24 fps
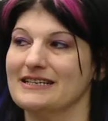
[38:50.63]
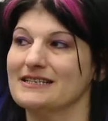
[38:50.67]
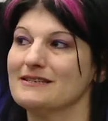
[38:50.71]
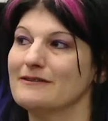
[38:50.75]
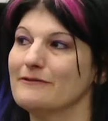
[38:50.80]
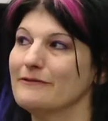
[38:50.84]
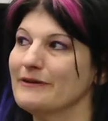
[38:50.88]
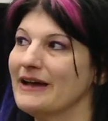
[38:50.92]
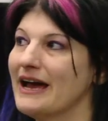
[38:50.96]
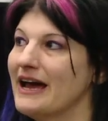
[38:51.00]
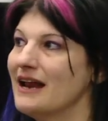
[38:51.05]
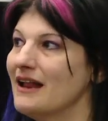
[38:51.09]
So
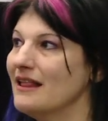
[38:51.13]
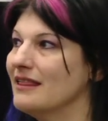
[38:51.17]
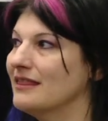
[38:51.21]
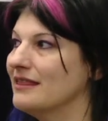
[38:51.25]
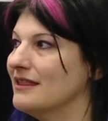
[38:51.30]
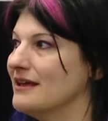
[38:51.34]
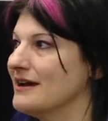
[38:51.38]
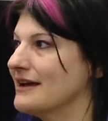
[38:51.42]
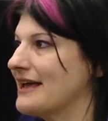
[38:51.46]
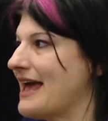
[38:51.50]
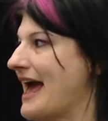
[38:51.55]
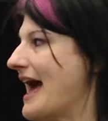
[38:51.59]
if we kind of
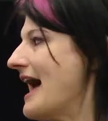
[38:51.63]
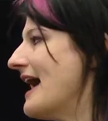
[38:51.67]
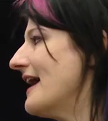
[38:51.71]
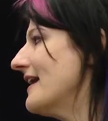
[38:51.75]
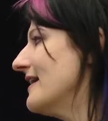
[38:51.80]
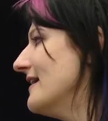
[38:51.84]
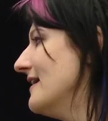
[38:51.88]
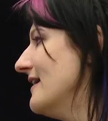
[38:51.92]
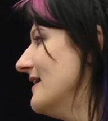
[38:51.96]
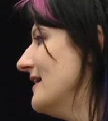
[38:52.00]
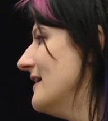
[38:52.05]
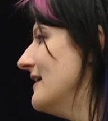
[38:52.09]
look
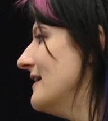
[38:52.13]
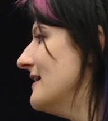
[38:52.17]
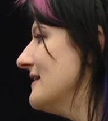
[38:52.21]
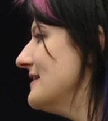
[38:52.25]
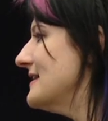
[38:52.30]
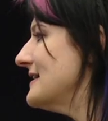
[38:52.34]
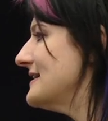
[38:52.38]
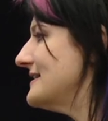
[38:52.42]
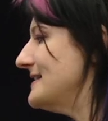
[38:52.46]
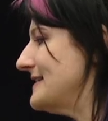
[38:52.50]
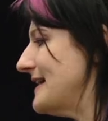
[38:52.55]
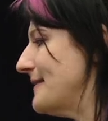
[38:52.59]
at
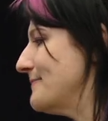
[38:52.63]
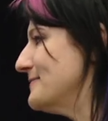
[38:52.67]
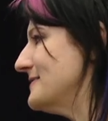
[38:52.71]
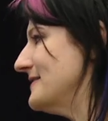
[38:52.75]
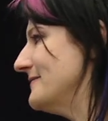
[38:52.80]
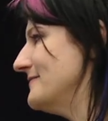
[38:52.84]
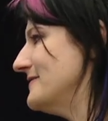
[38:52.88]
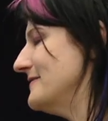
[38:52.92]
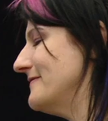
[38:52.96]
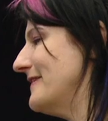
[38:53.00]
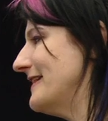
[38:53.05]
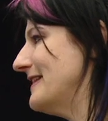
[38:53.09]
the steps
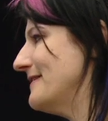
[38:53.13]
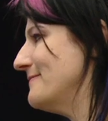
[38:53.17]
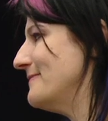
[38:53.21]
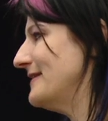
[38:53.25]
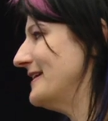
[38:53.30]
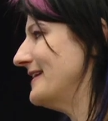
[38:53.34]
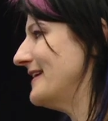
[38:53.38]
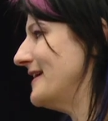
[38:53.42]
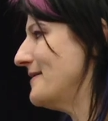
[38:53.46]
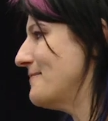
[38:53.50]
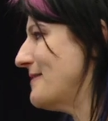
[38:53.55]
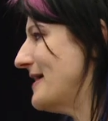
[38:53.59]
of
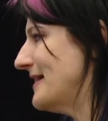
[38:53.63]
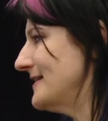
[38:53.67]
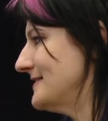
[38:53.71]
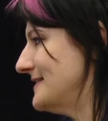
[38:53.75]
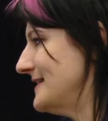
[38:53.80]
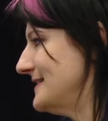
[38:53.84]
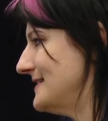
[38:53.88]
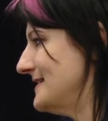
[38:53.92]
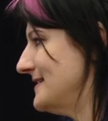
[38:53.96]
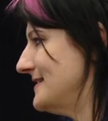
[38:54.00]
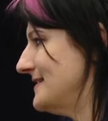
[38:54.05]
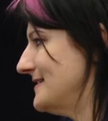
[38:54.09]
development, and I
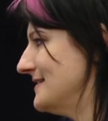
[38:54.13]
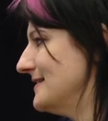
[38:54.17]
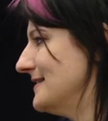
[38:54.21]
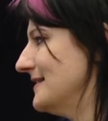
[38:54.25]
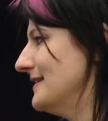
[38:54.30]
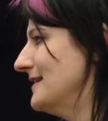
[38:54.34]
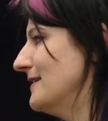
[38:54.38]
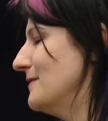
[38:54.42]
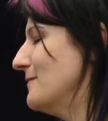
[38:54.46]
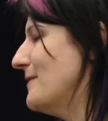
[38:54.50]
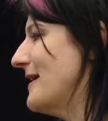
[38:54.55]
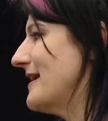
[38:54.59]
apologize, this is a
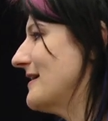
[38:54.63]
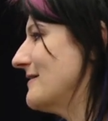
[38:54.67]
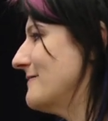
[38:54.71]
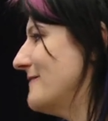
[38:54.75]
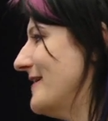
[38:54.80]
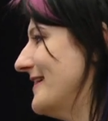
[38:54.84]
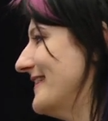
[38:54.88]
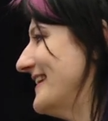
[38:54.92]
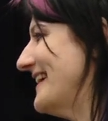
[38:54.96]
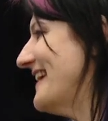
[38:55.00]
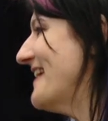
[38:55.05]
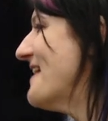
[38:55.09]
little
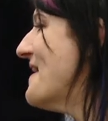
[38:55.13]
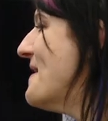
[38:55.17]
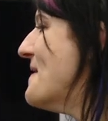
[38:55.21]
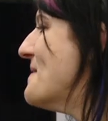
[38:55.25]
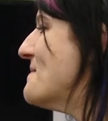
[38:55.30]
waterfally.